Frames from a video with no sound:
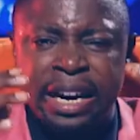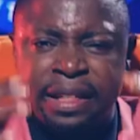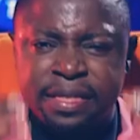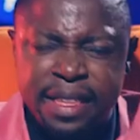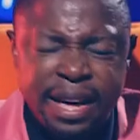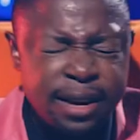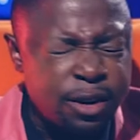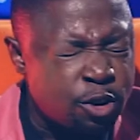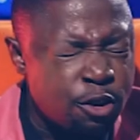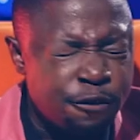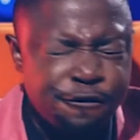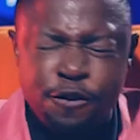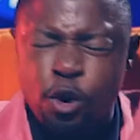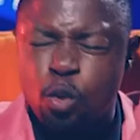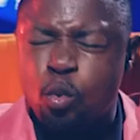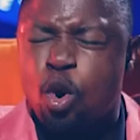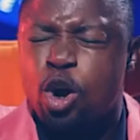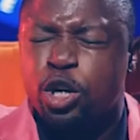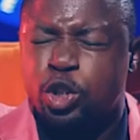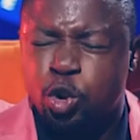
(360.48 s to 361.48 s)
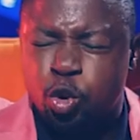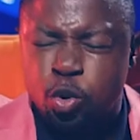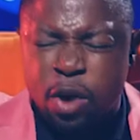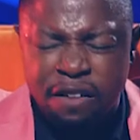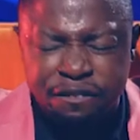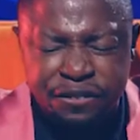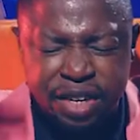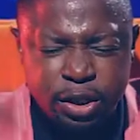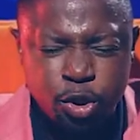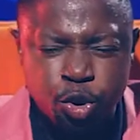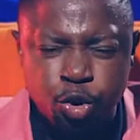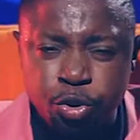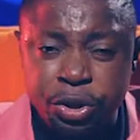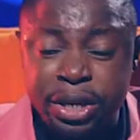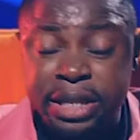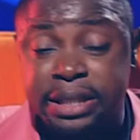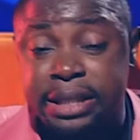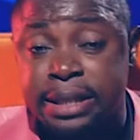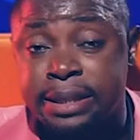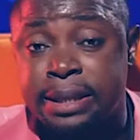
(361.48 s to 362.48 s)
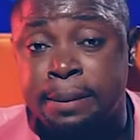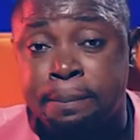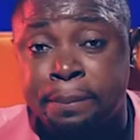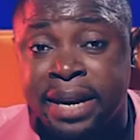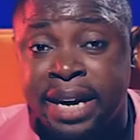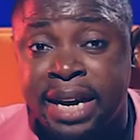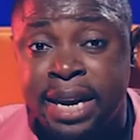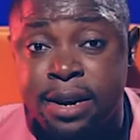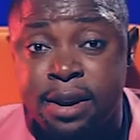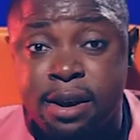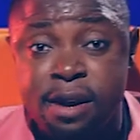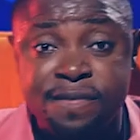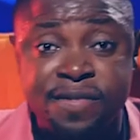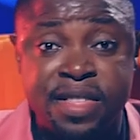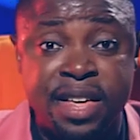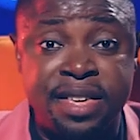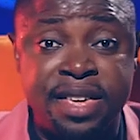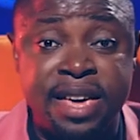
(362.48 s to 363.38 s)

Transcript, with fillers: I thank you for what you have been doing since the beginning of the